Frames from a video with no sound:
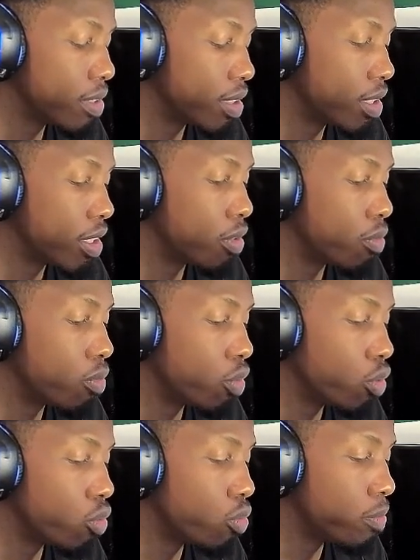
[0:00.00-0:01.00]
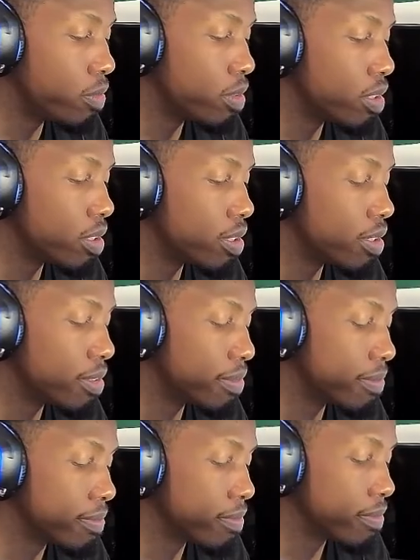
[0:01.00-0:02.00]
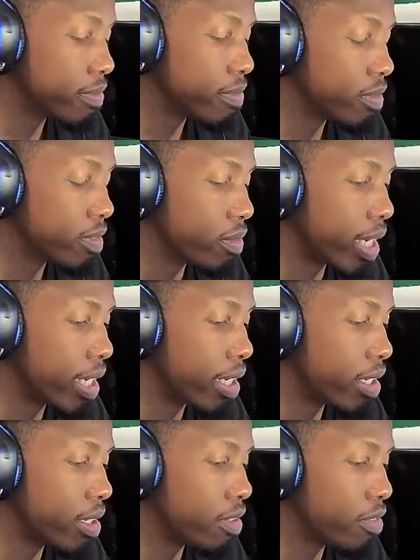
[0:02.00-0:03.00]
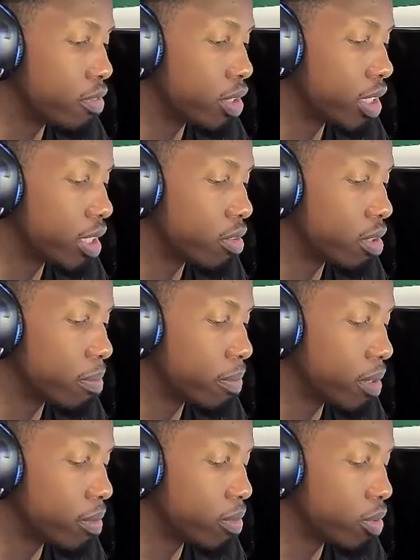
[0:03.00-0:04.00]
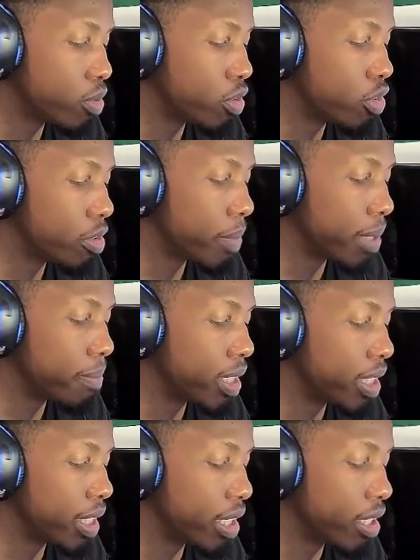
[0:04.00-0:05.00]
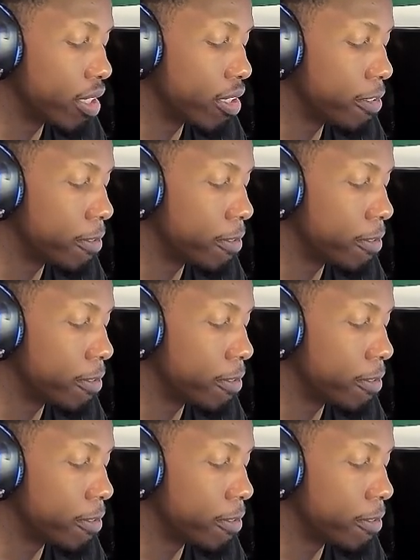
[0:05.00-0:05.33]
the rooms right here. If you click on the bubbles, you can make money here.